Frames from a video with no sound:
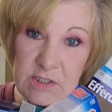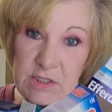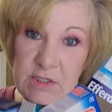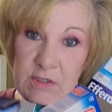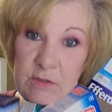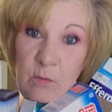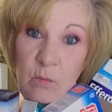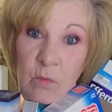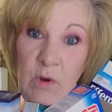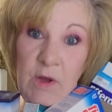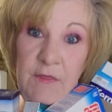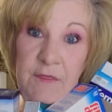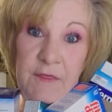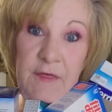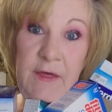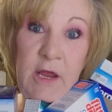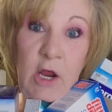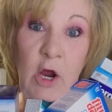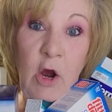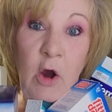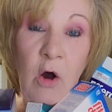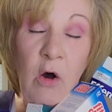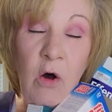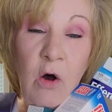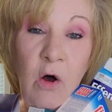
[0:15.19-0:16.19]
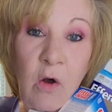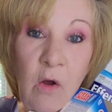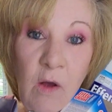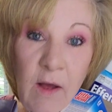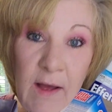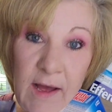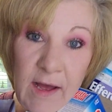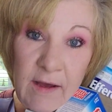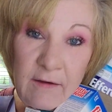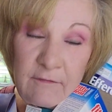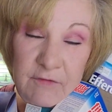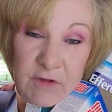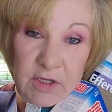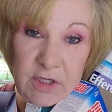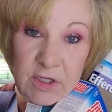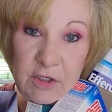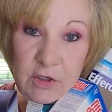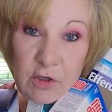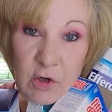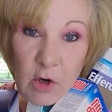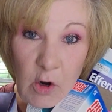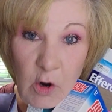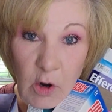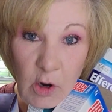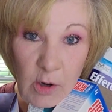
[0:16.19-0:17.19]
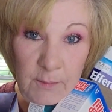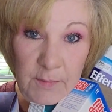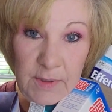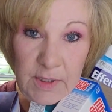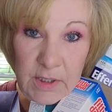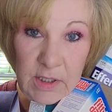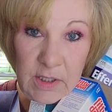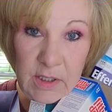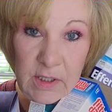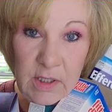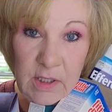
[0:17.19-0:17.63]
and what they all have in common.